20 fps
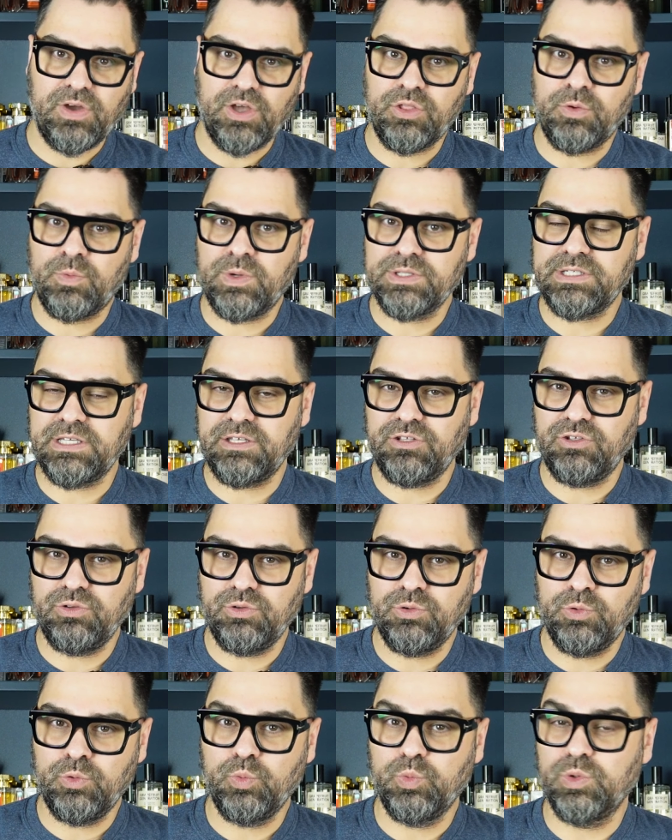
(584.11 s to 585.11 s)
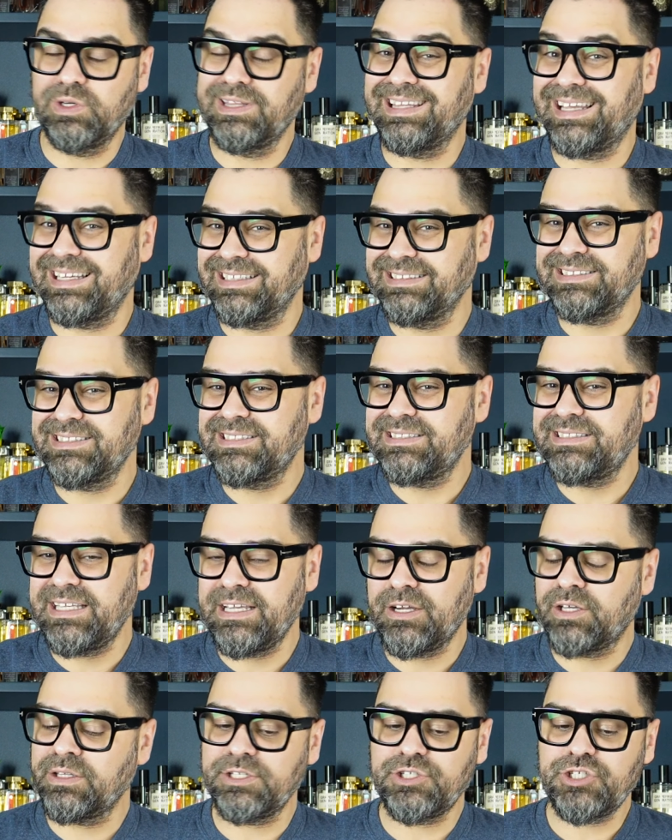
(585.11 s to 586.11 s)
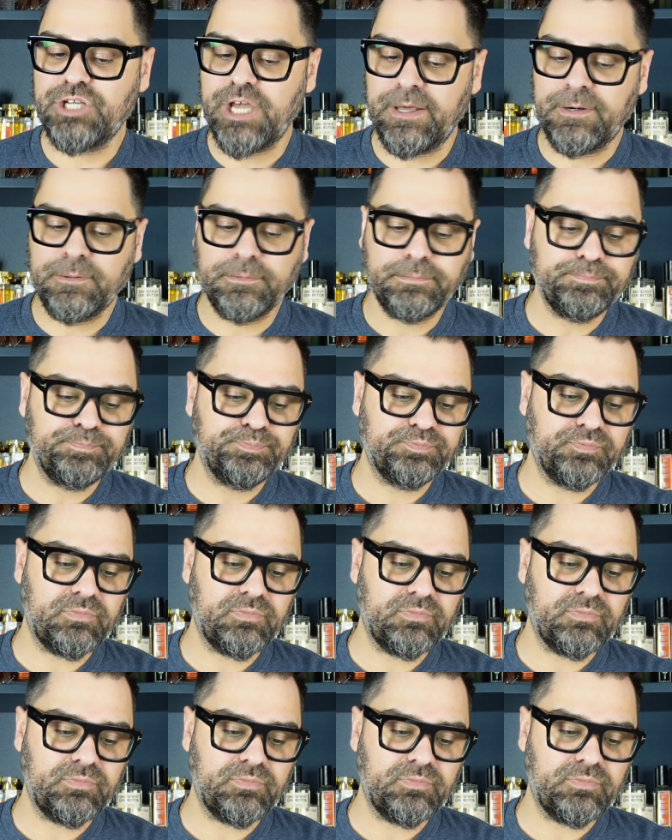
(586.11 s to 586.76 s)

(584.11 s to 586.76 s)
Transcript: other ones that you would like to see on the channel.